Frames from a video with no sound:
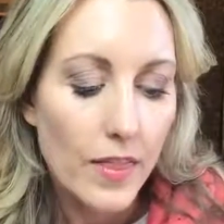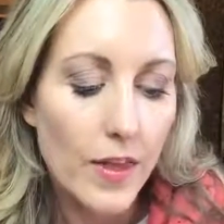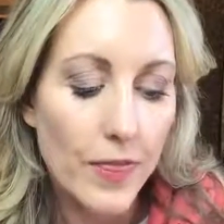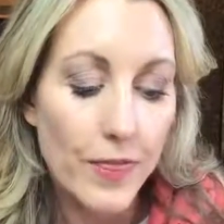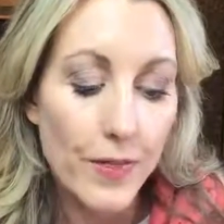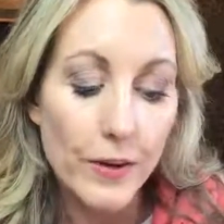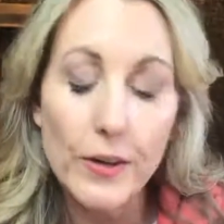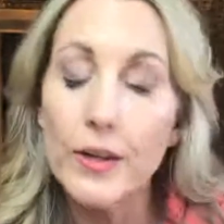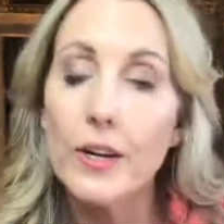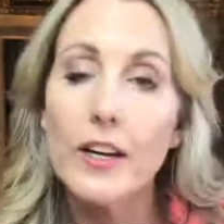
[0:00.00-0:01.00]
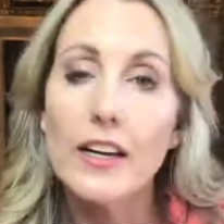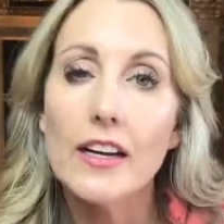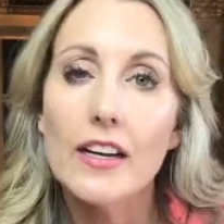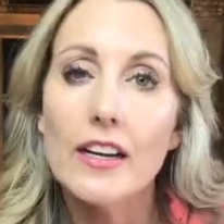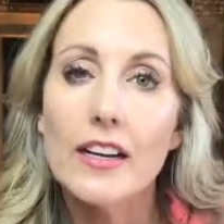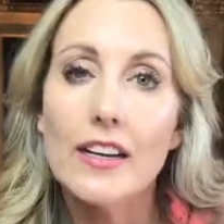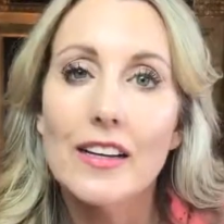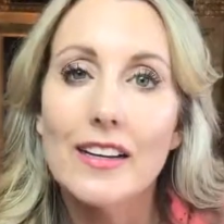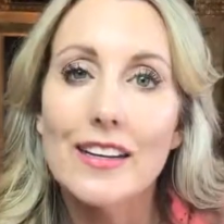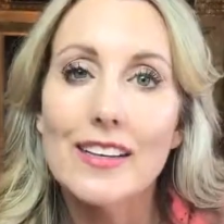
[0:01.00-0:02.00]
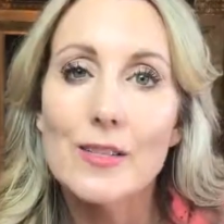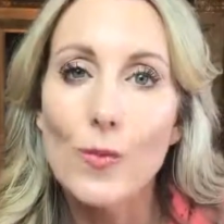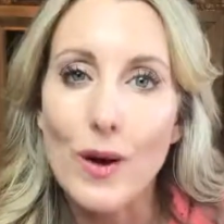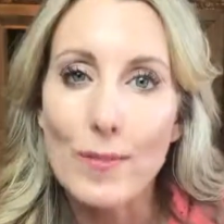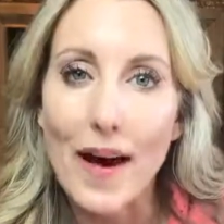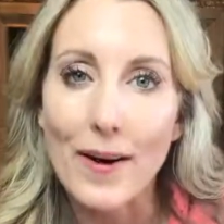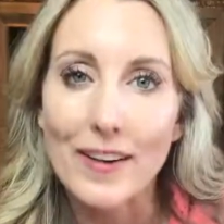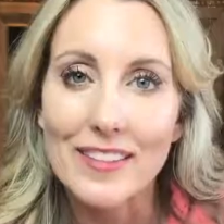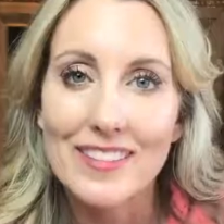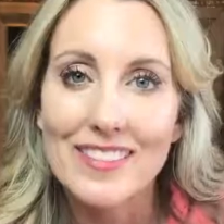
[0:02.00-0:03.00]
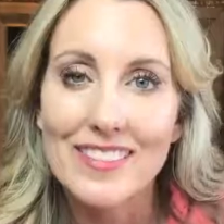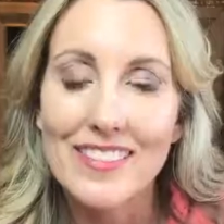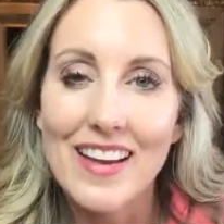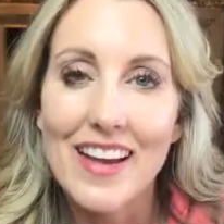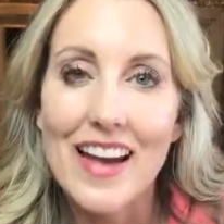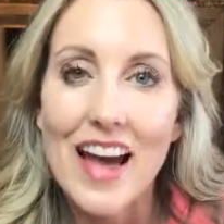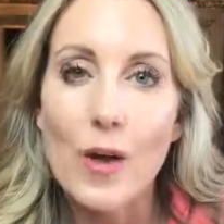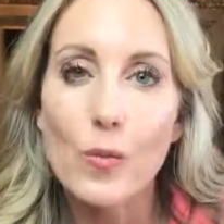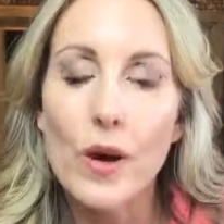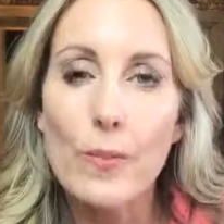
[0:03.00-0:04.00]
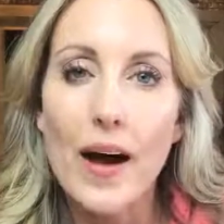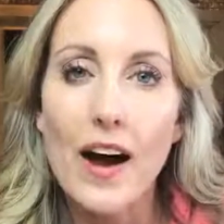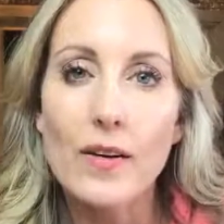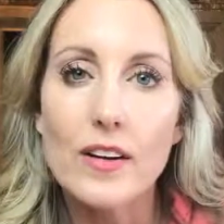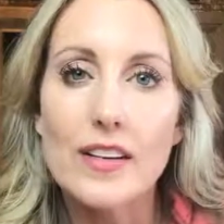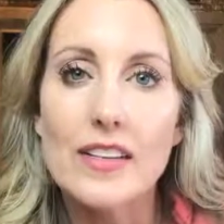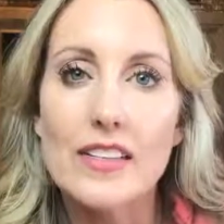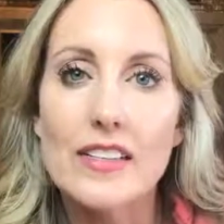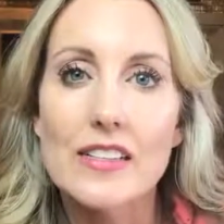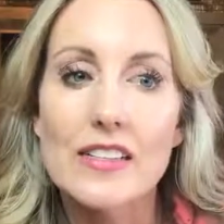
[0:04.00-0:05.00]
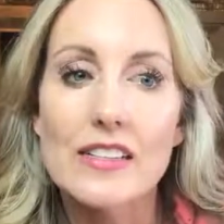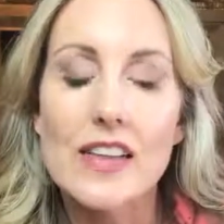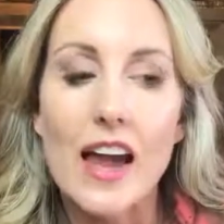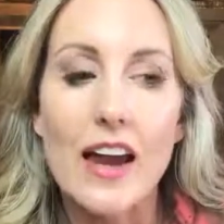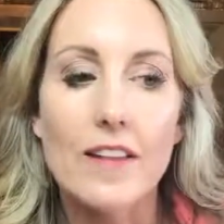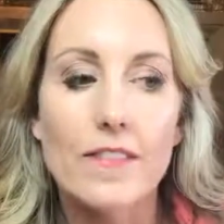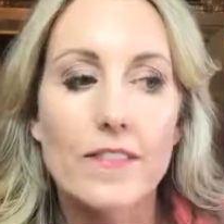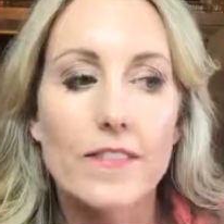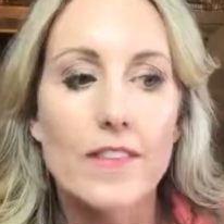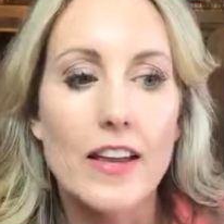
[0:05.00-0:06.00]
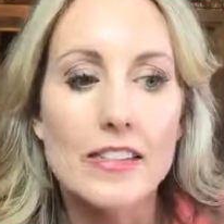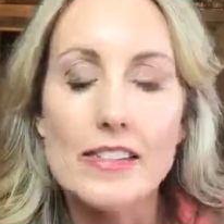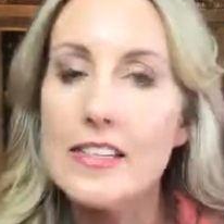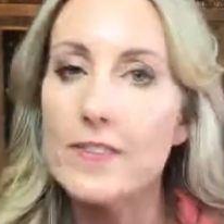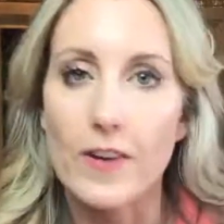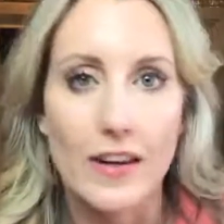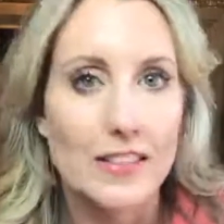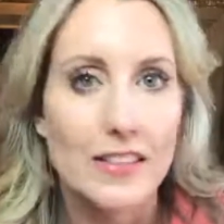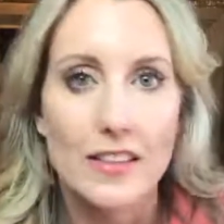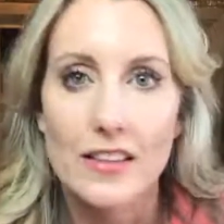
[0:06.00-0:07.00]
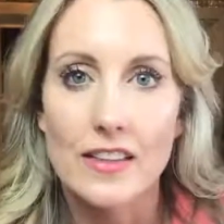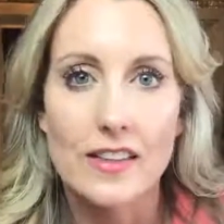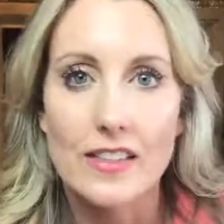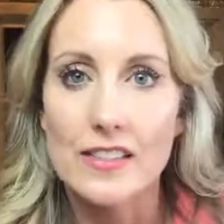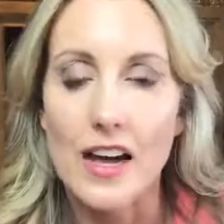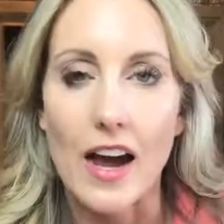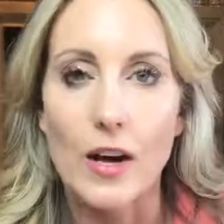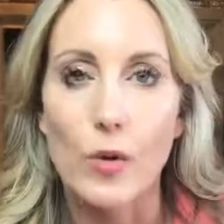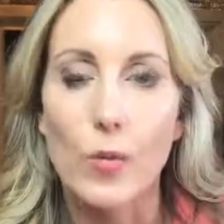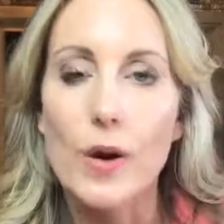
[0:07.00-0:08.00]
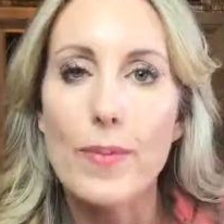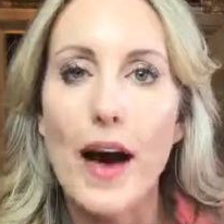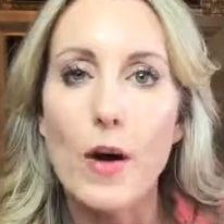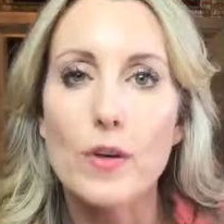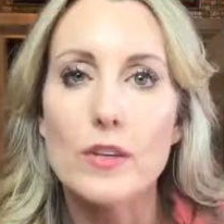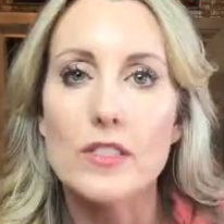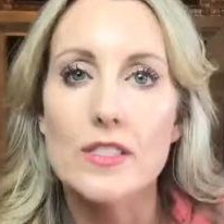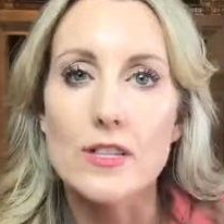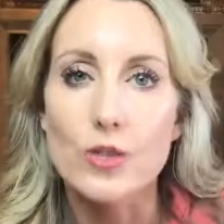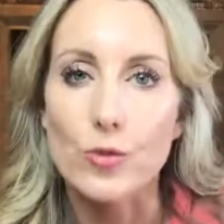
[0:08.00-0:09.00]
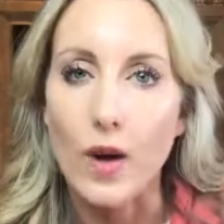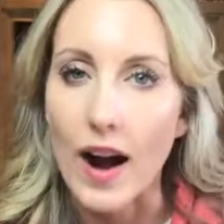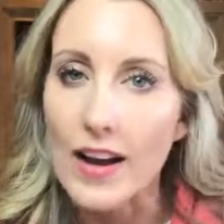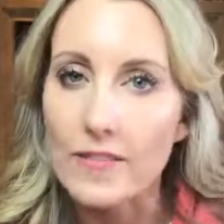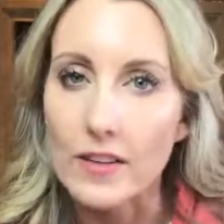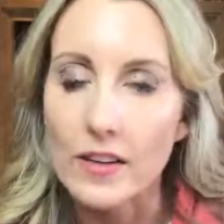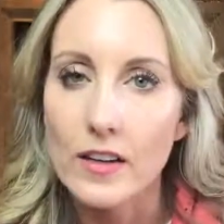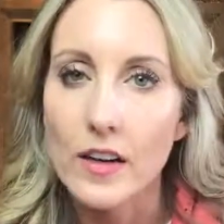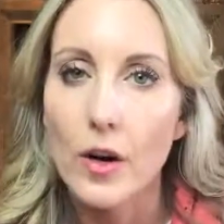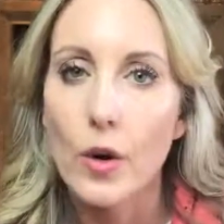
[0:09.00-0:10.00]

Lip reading: The third is willpower. And willpower is different than desire. Willpower is the driver.